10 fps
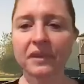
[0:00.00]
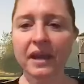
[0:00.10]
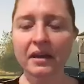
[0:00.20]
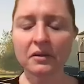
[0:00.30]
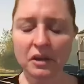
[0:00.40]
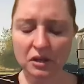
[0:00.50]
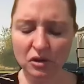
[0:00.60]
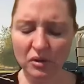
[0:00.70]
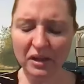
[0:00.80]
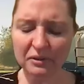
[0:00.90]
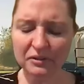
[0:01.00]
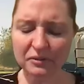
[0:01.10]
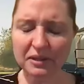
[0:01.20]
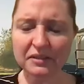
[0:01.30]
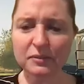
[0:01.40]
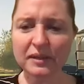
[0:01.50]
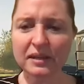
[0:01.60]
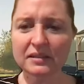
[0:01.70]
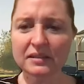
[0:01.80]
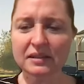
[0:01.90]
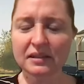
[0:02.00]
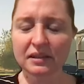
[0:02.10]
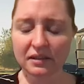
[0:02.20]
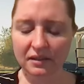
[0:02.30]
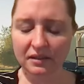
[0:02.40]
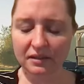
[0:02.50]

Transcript: yeah if, uh, no that was really sweet it